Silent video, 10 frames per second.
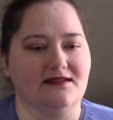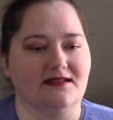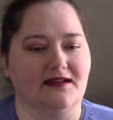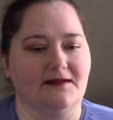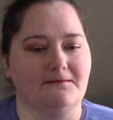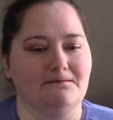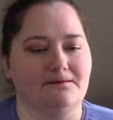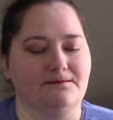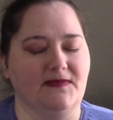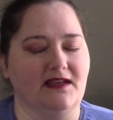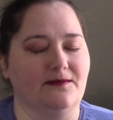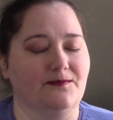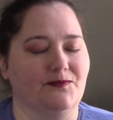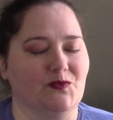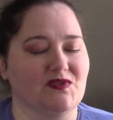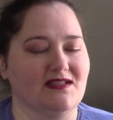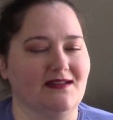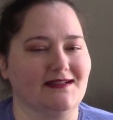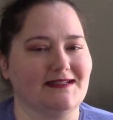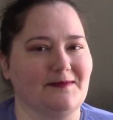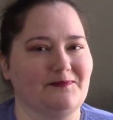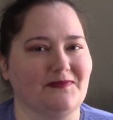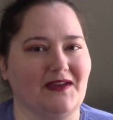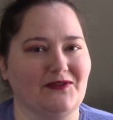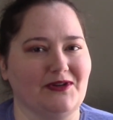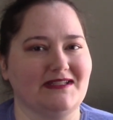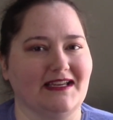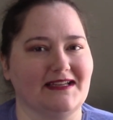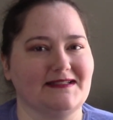yeah, we'll see you next time. Have a great day, guys.